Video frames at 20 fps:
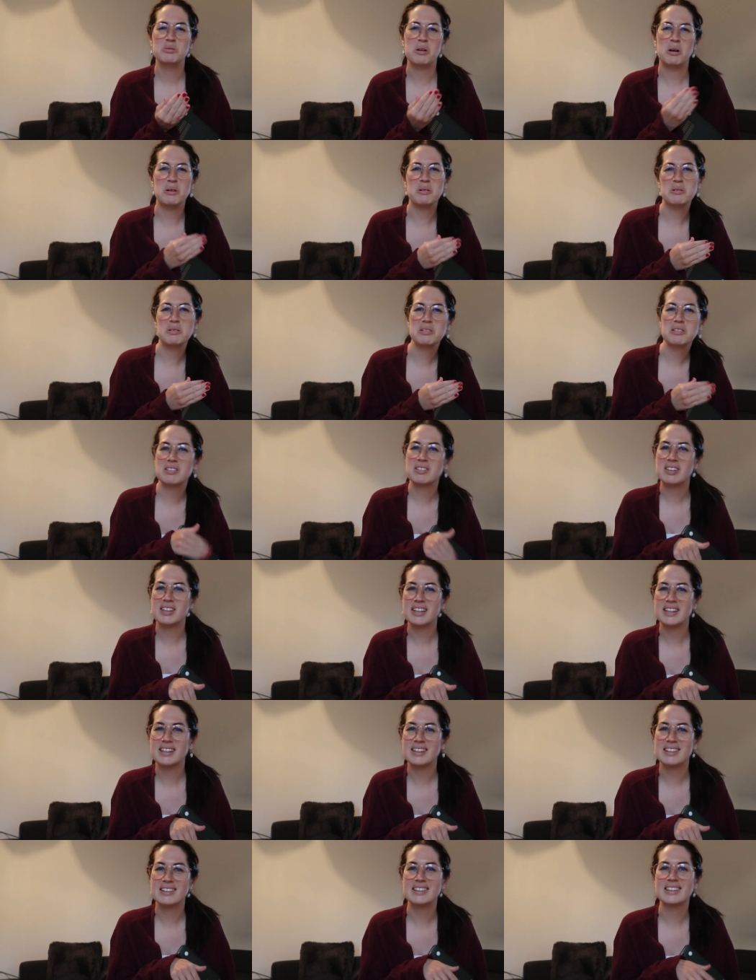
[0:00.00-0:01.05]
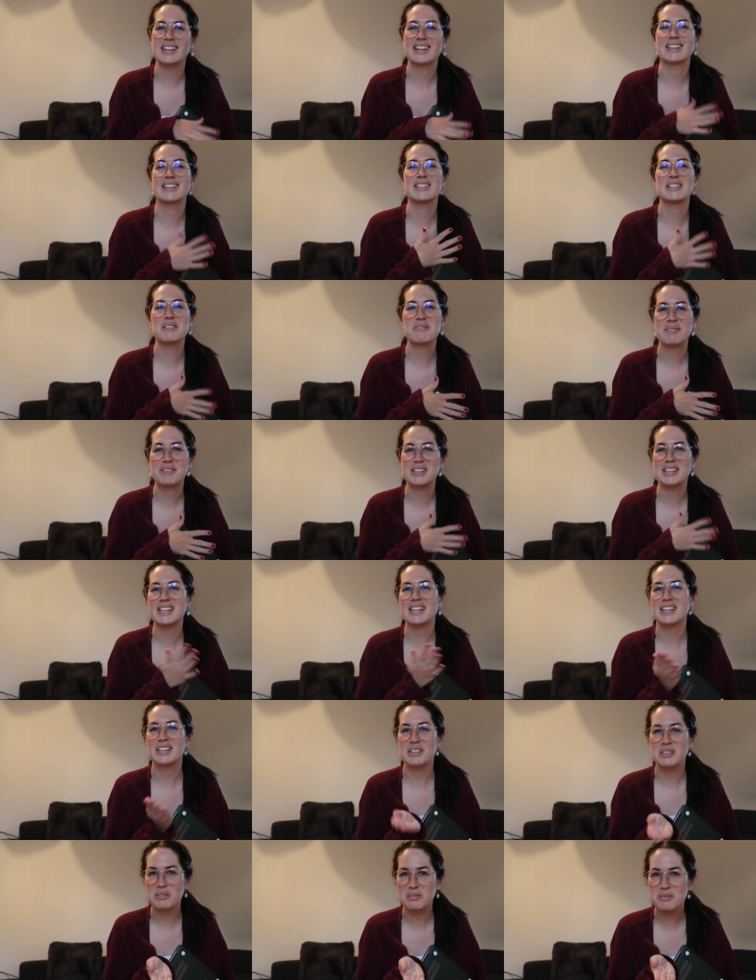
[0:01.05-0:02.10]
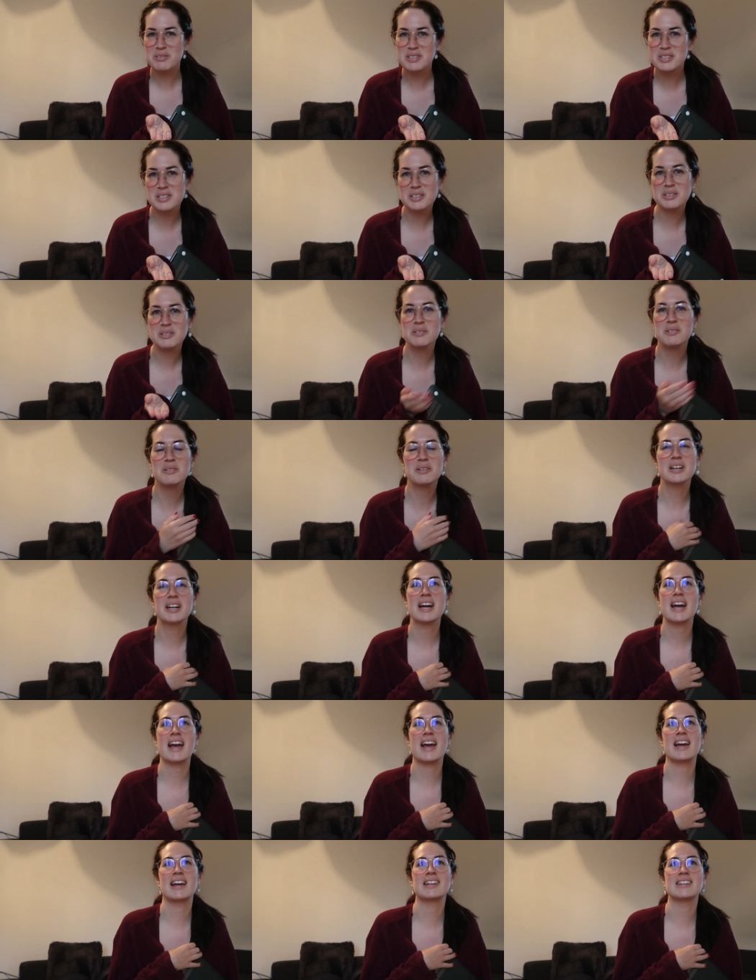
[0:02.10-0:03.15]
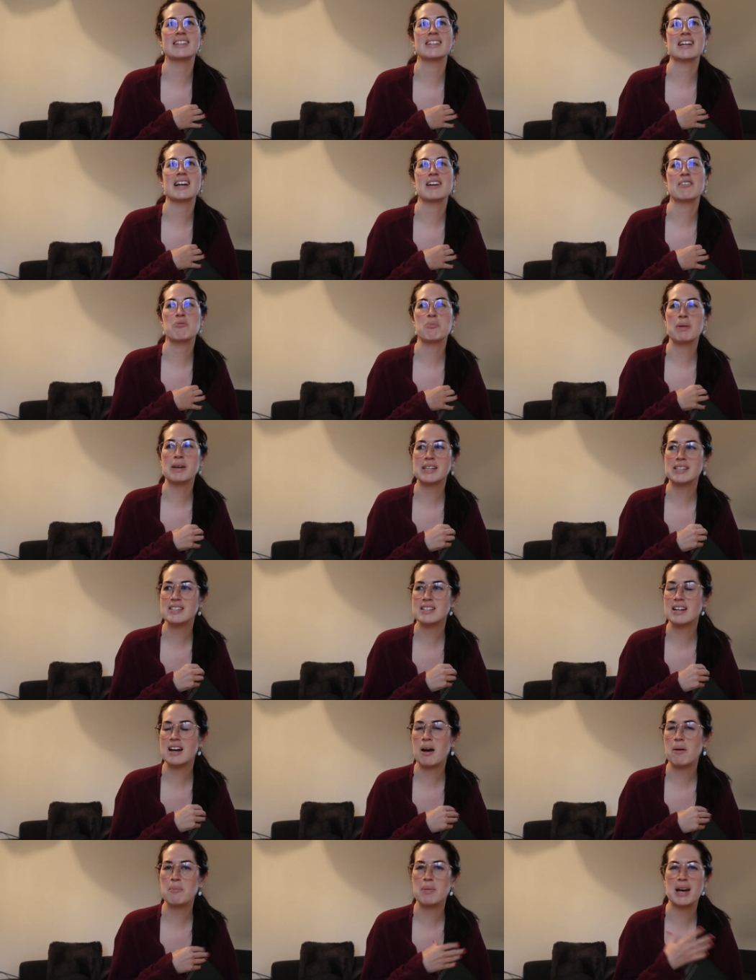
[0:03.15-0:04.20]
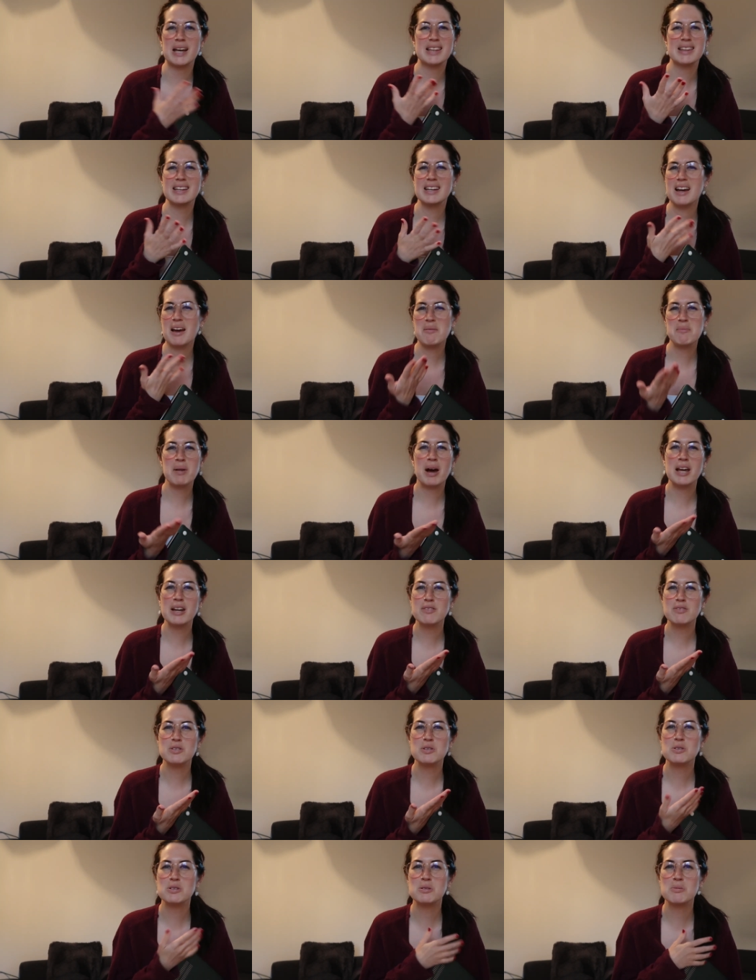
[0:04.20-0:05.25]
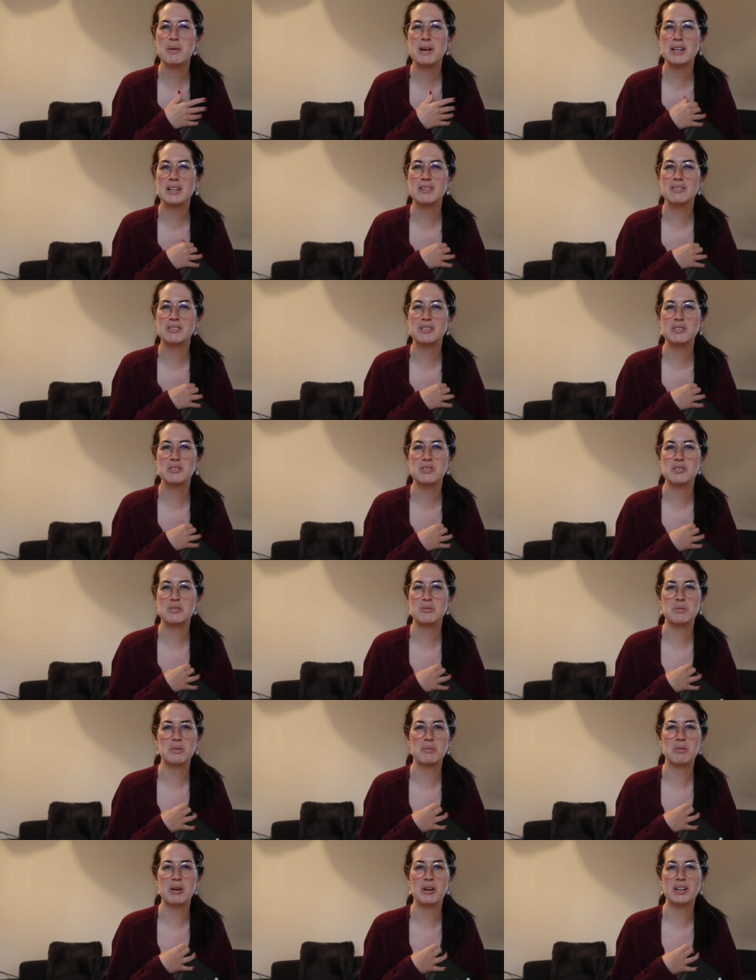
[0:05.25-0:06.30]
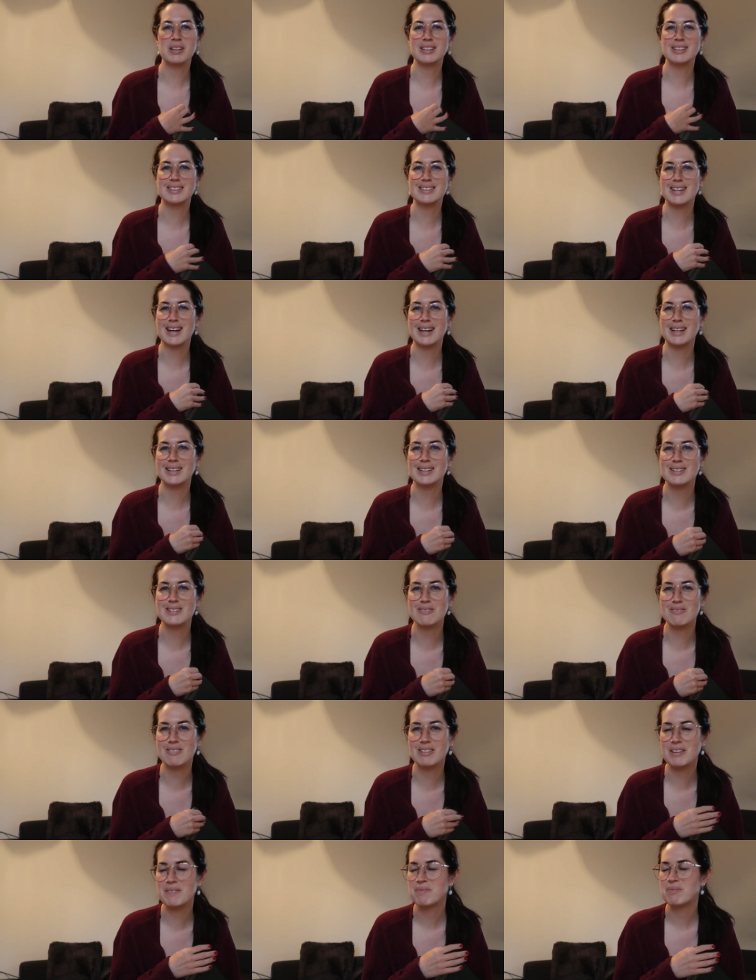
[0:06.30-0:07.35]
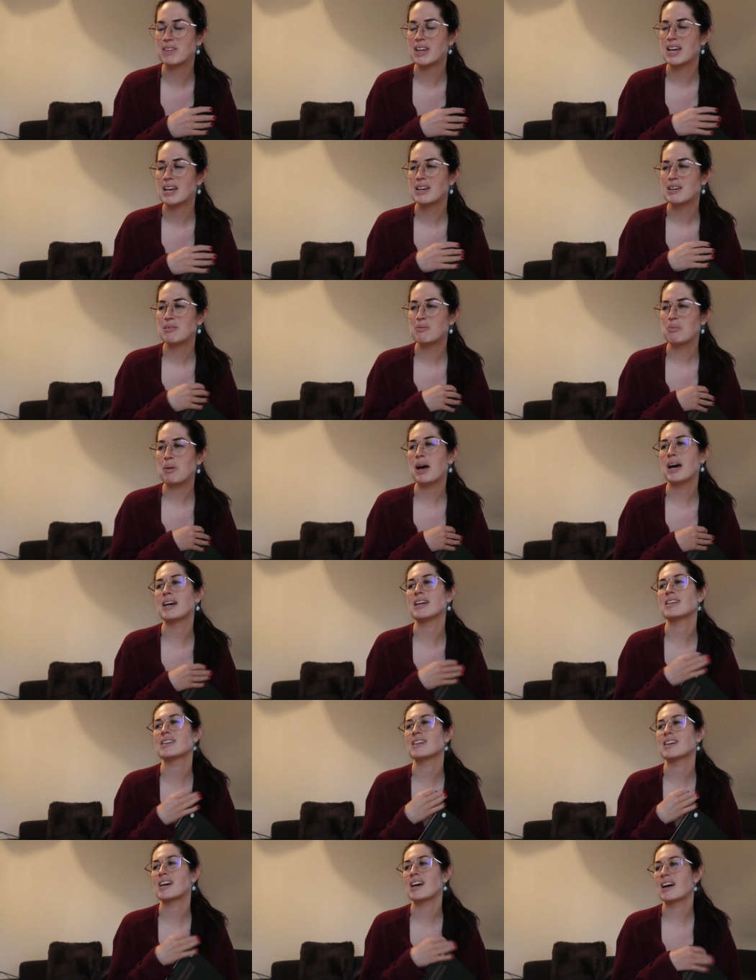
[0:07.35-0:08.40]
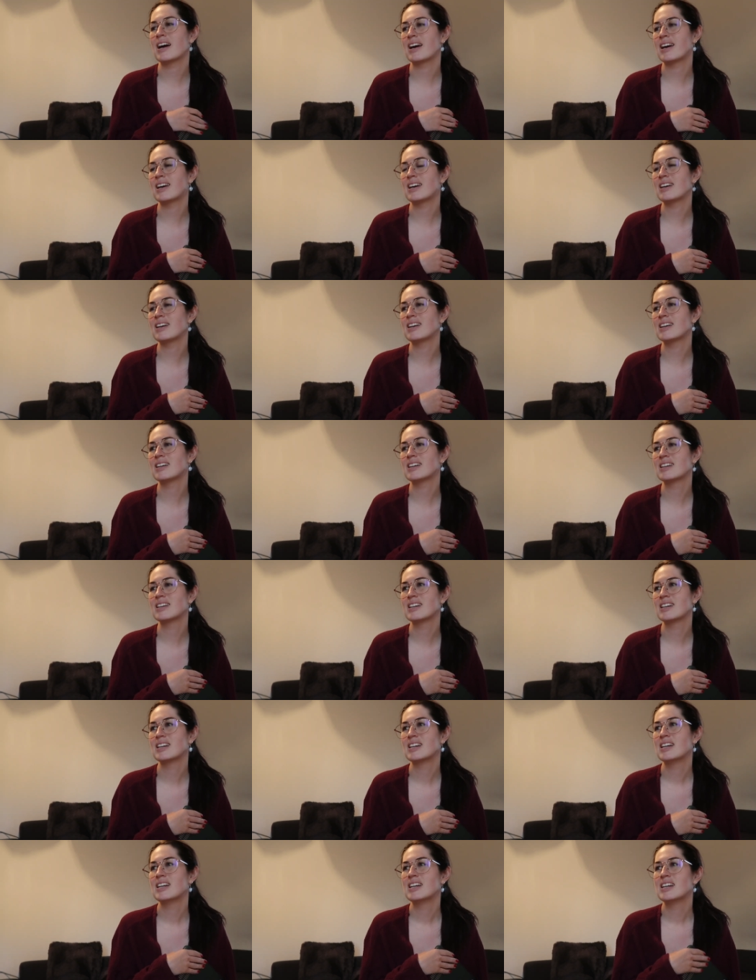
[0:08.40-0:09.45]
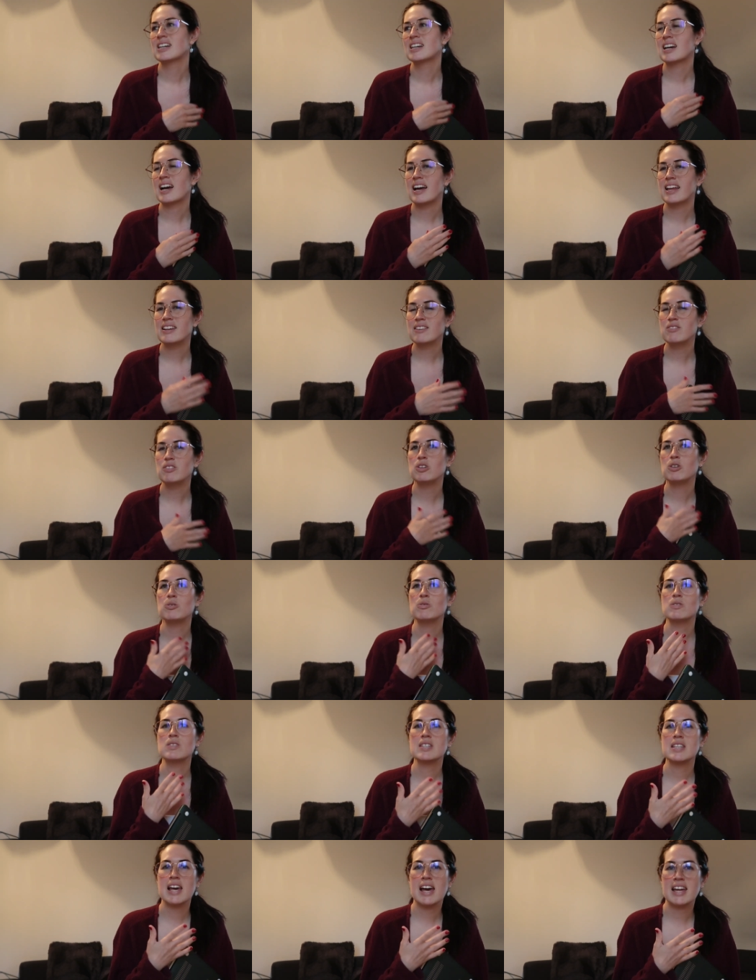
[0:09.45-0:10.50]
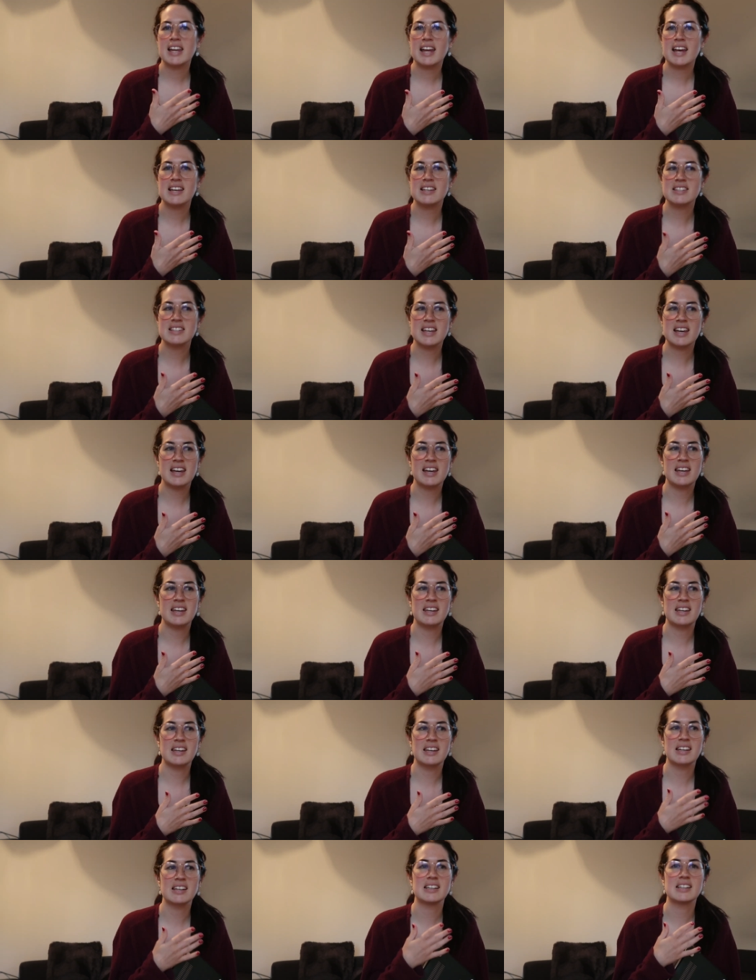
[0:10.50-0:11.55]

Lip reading: old thing. Like, it's something that I used to do and I picked it up. I think I might have talked about it on YouTube, I'm not entirely sure, but I kind of used that as a